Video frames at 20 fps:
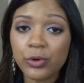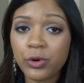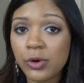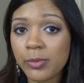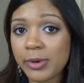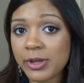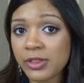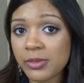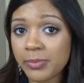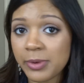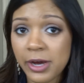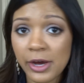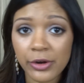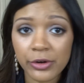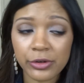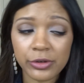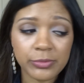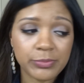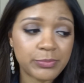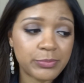know about the
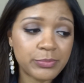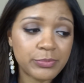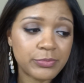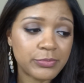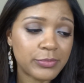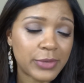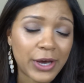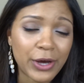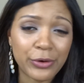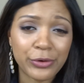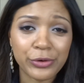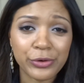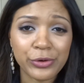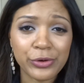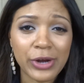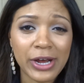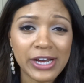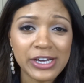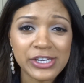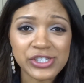powder
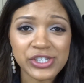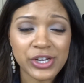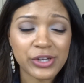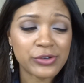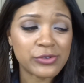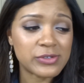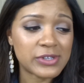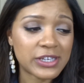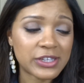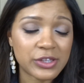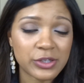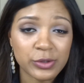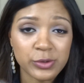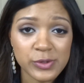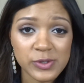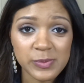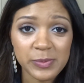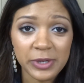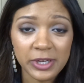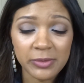eyeshadows like the
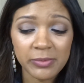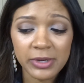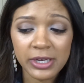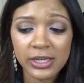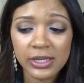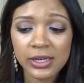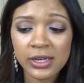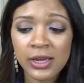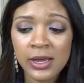loose pigment,